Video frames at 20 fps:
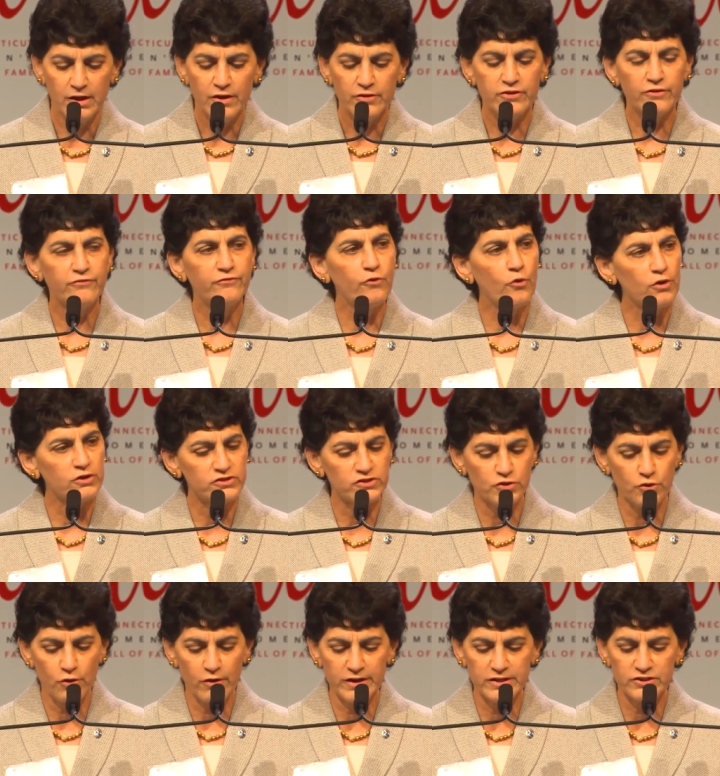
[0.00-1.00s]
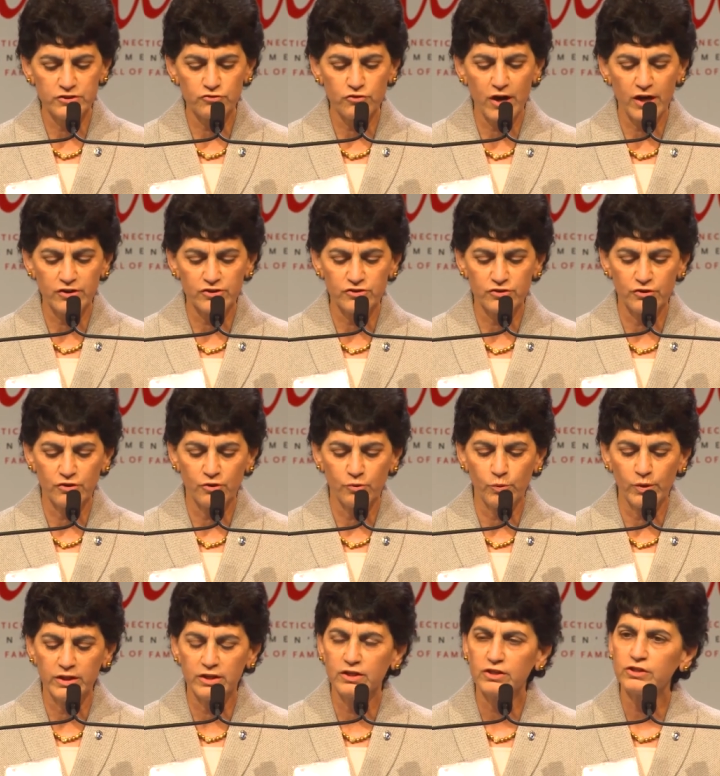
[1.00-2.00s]
The four-story structure
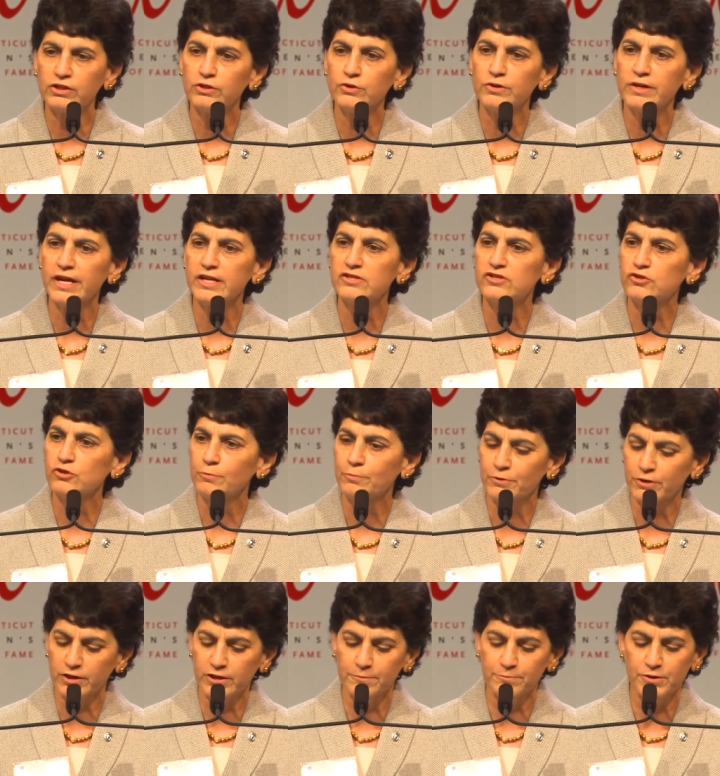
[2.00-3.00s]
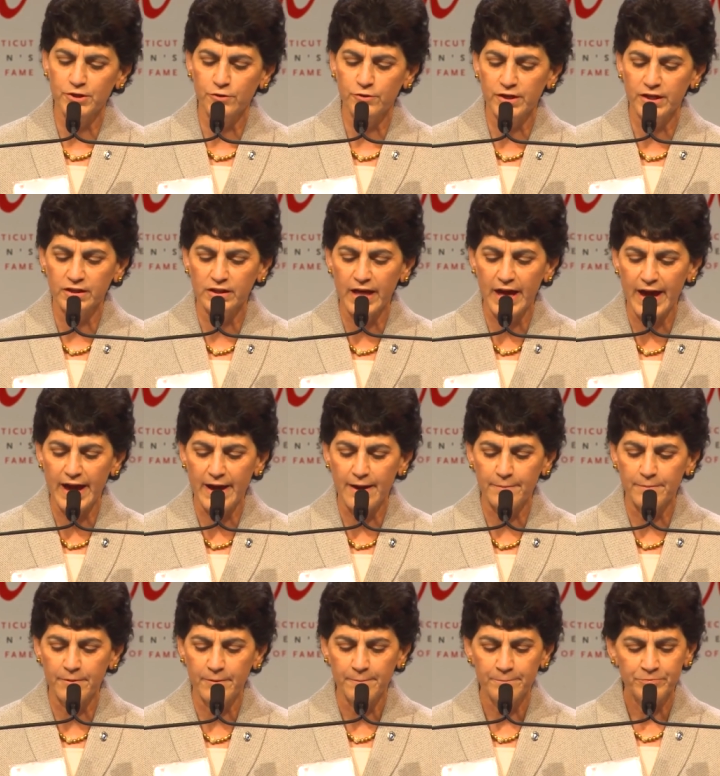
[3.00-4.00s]
will include a supercomputing
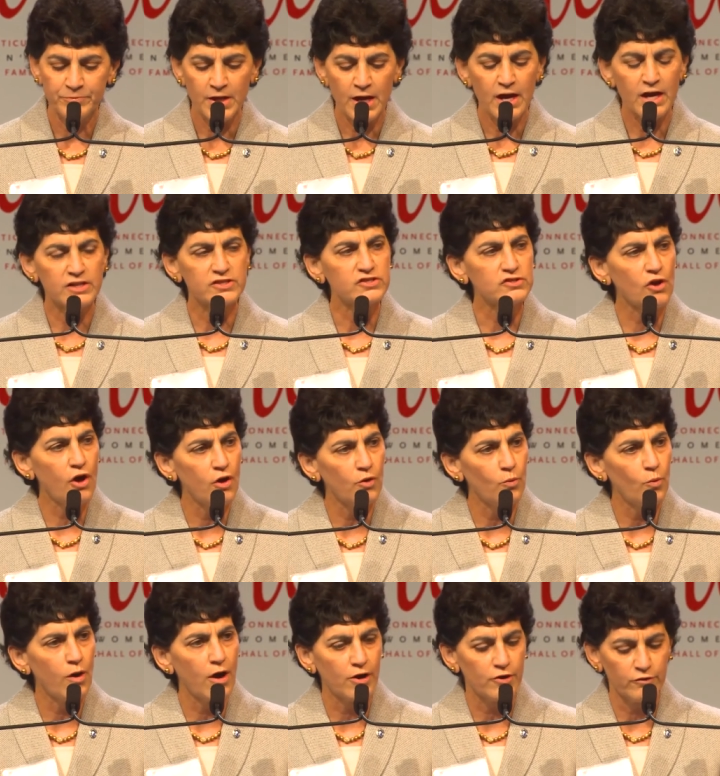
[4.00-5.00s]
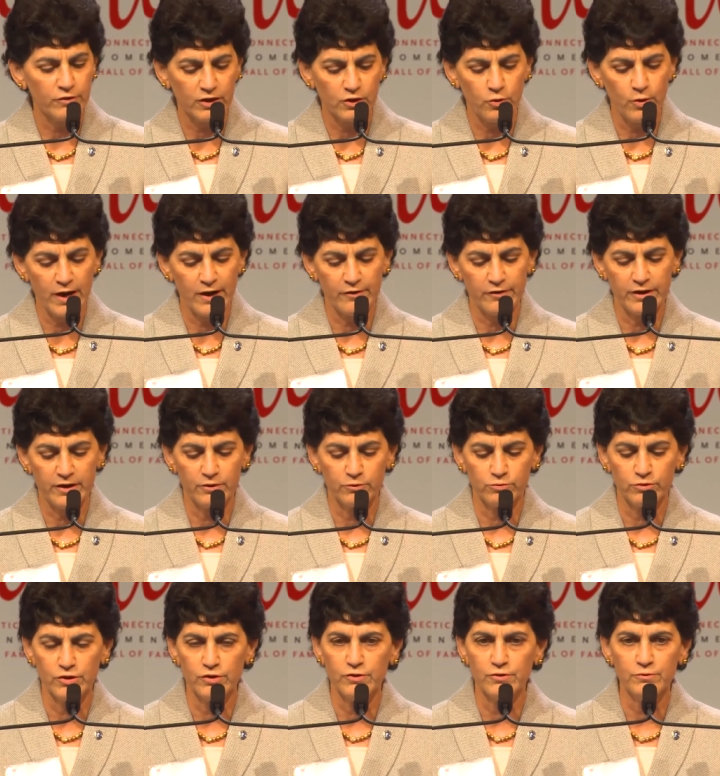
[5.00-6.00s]
lab, a saltwater aquaria
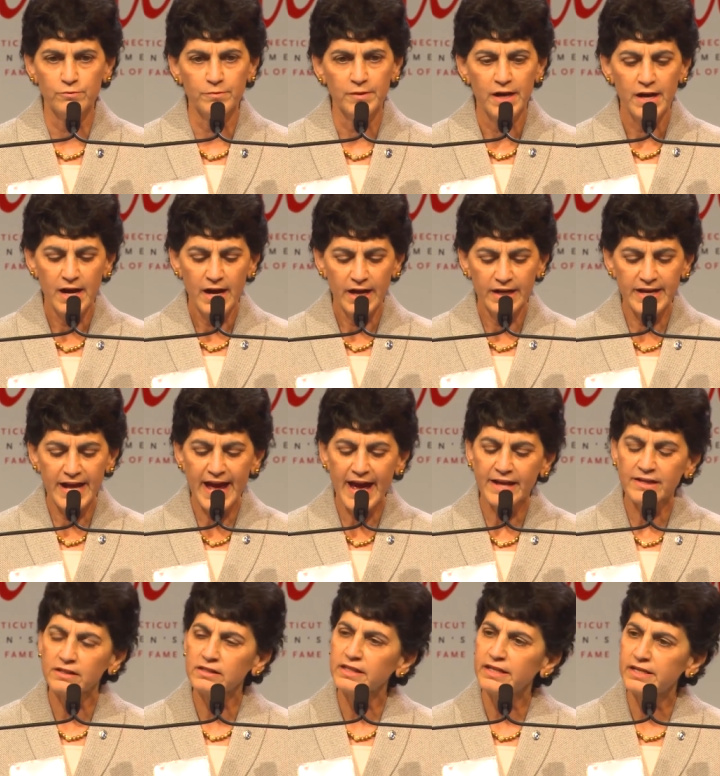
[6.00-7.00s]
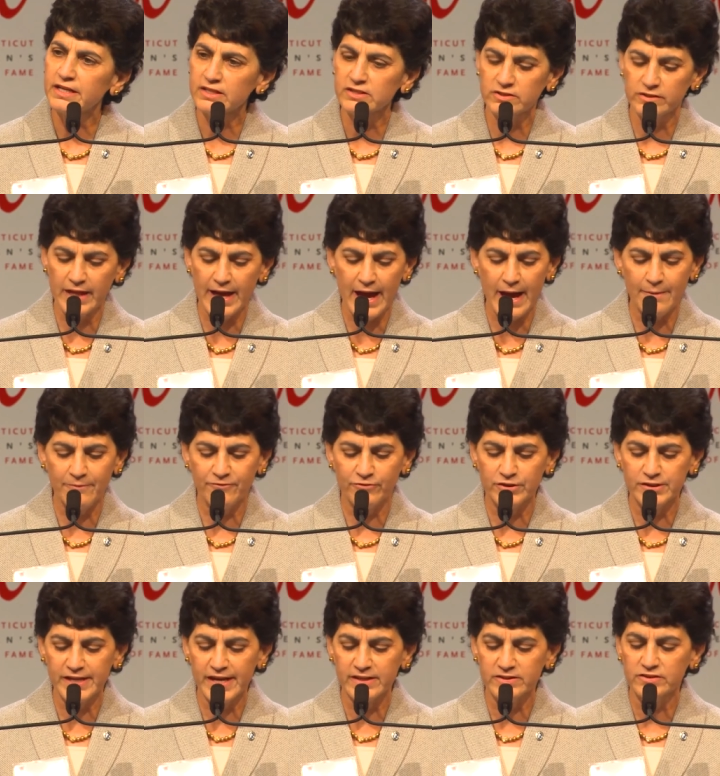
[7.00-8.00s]
room, an analytics lab for
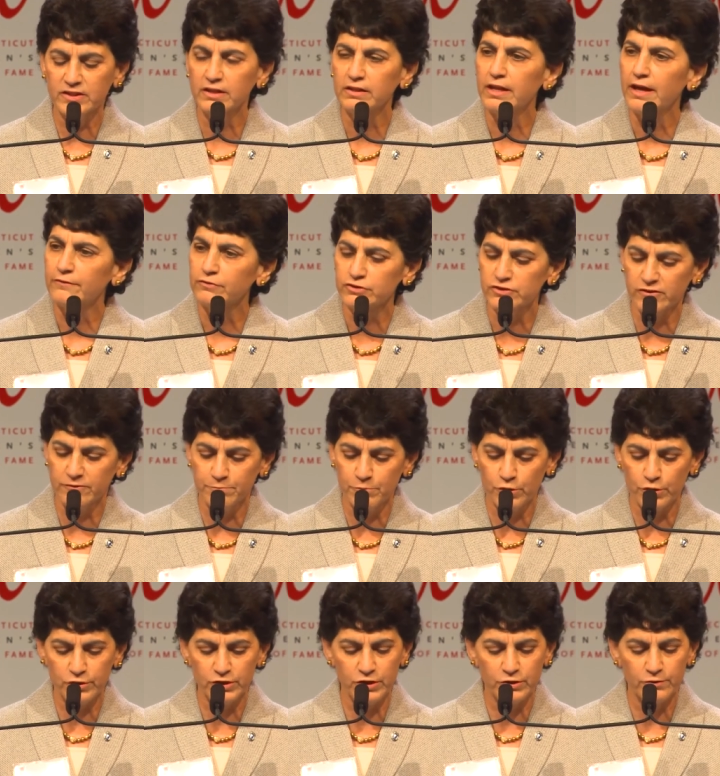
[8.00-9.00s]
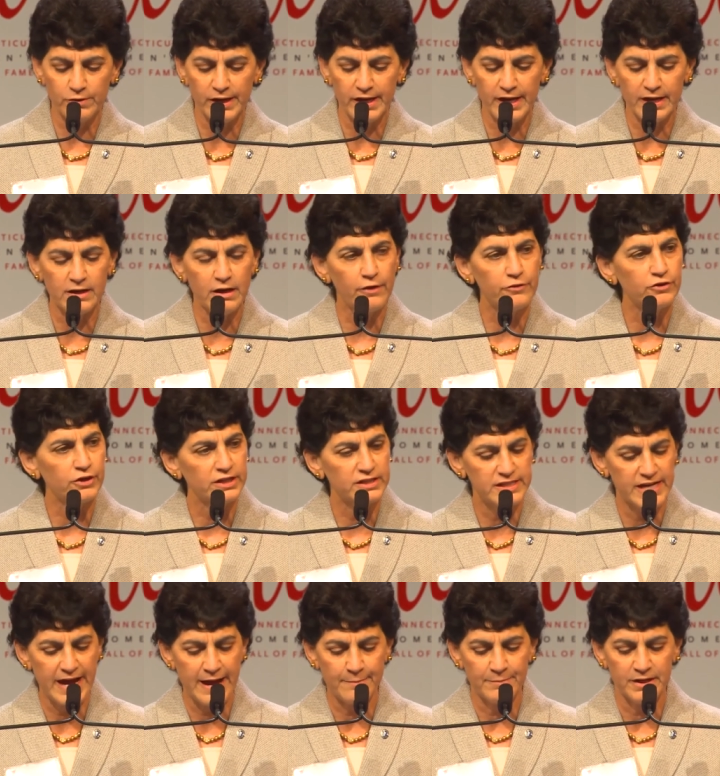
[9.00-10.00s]
testing levels of mercury and other
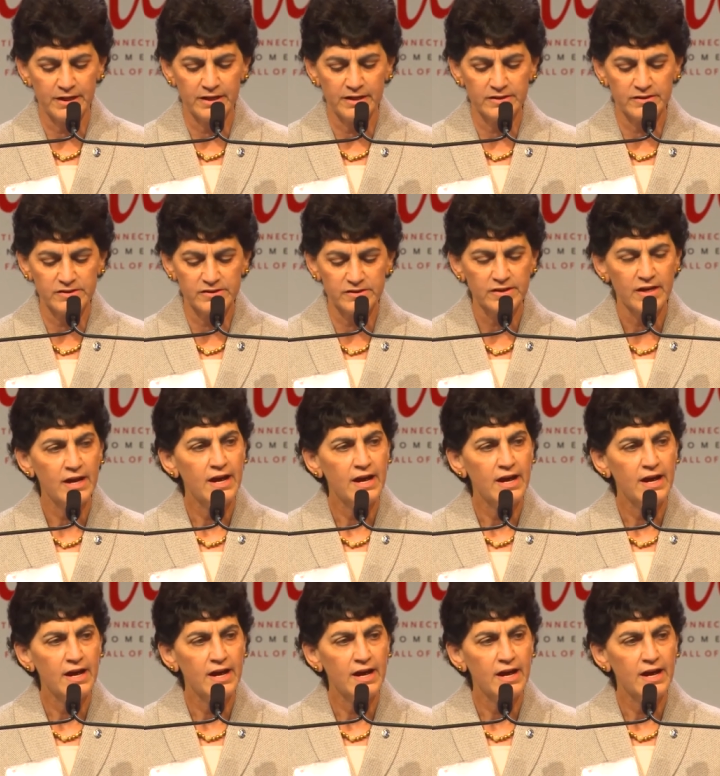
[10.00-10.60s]
contaminants,